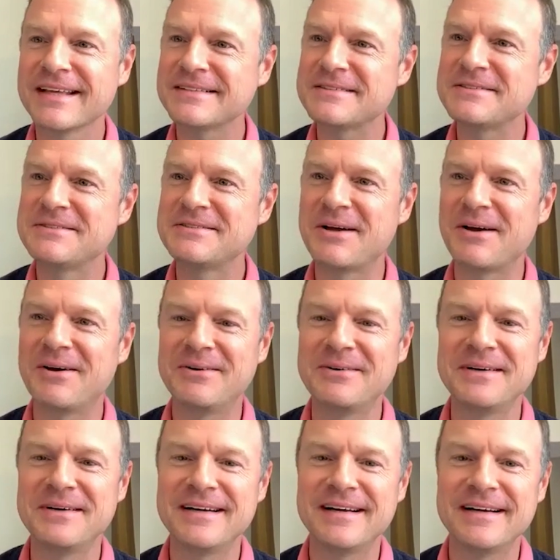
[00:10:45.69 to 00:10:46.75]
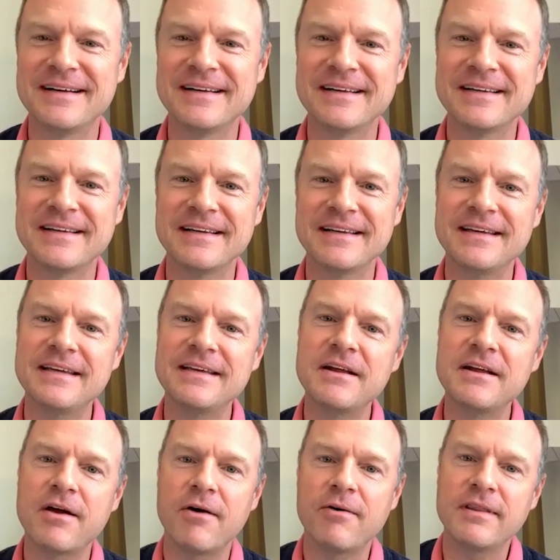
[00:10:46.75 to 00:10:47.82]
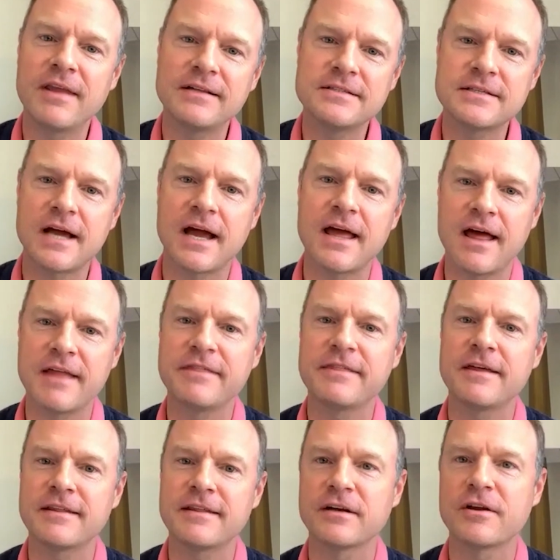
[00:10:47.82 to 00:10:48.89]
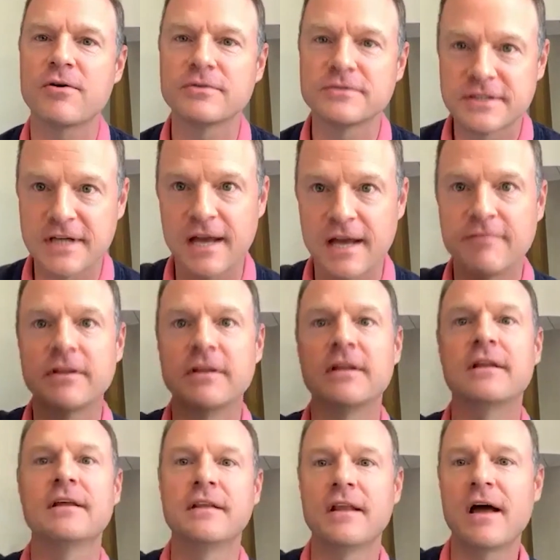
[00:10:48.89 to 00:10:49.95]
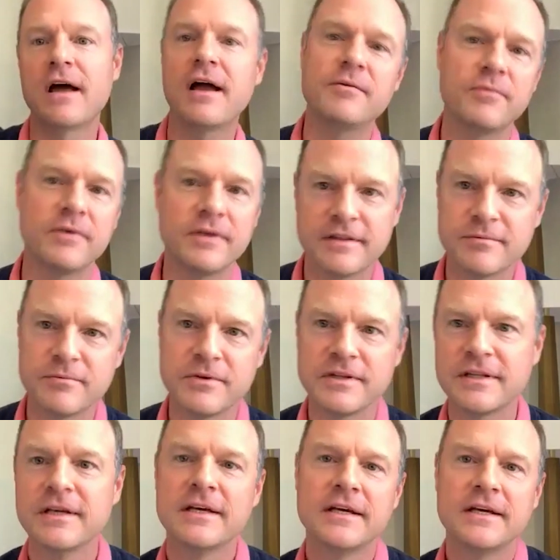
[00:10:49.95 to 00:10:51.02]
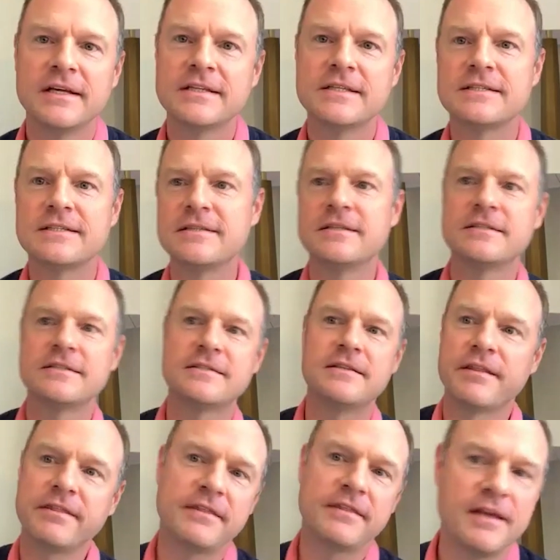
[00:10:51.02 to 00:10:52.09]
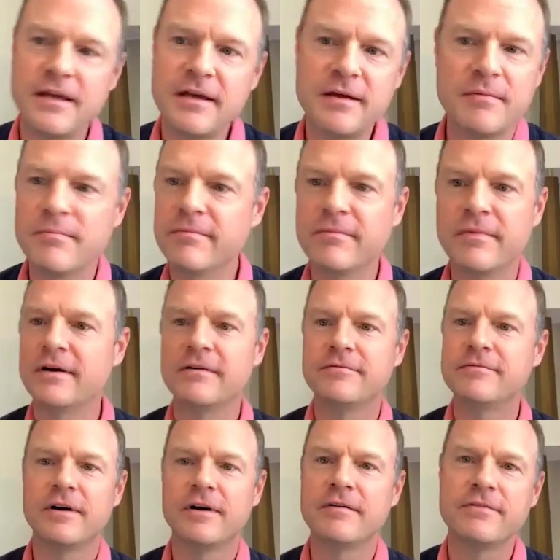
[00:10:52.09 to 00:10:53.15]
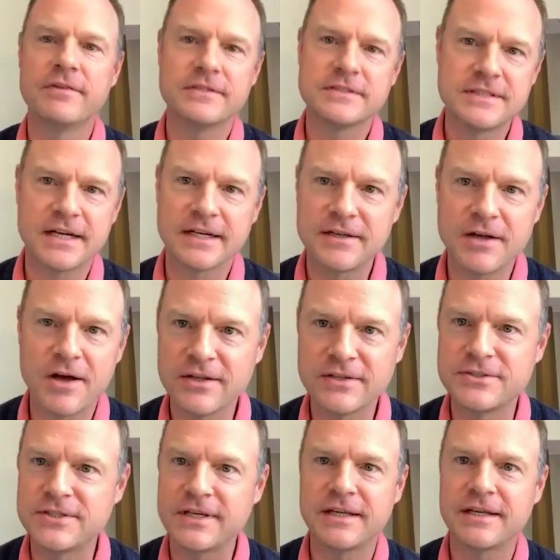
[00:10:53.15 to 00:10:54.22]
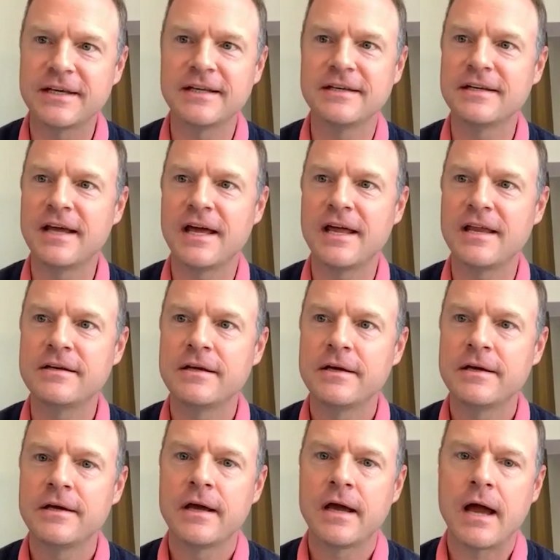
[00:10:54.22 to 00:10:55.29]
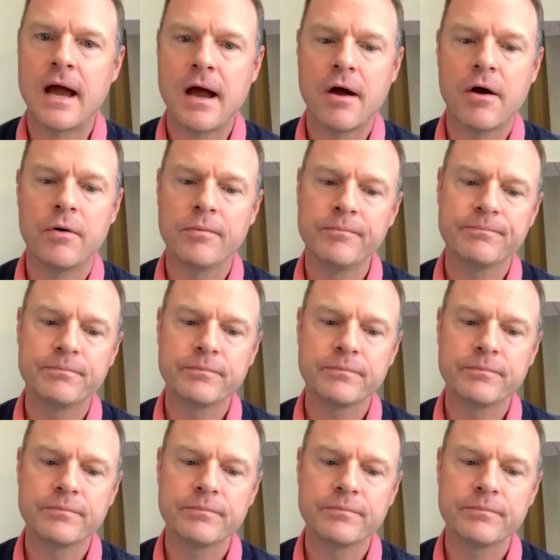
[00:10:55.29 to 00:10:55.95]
So you know, and that's I think that goes kind of in line with the theme of this technology and how